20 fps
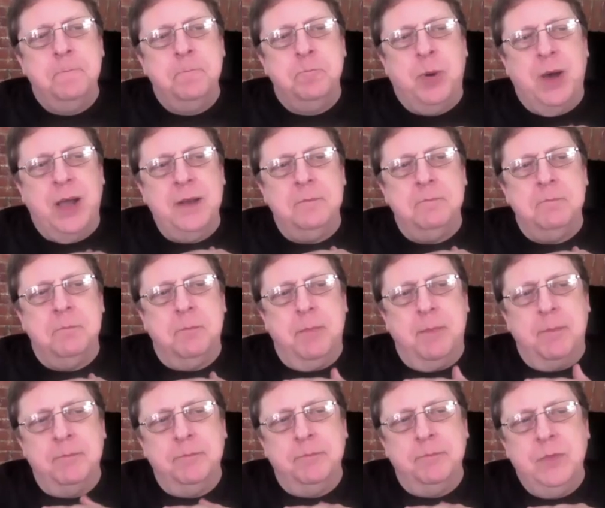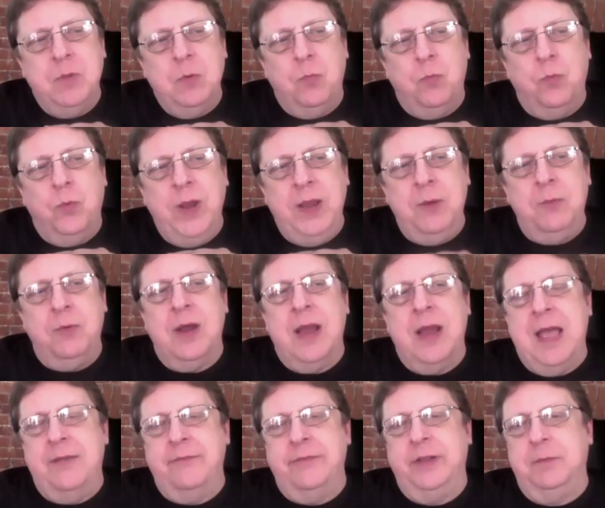but we were
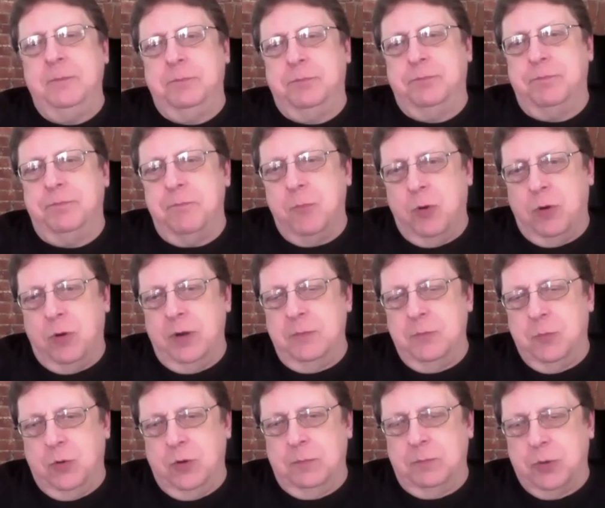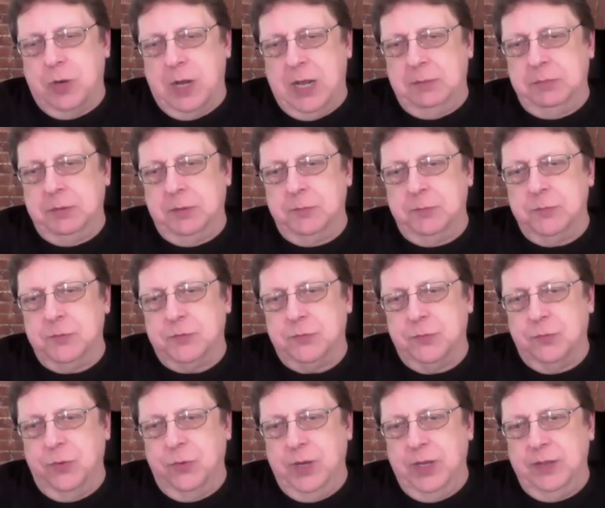having more and more problems
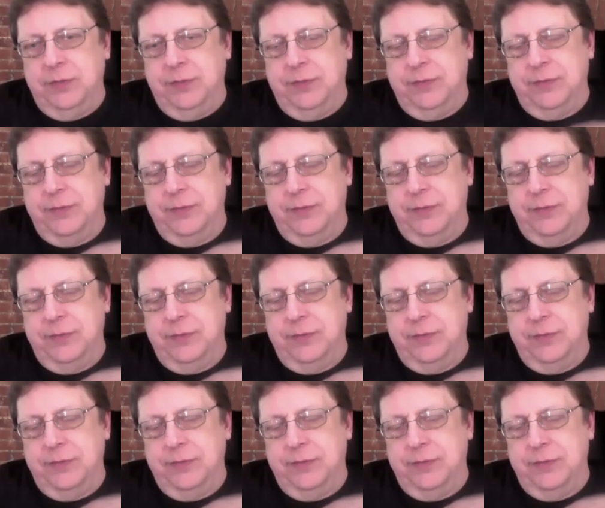with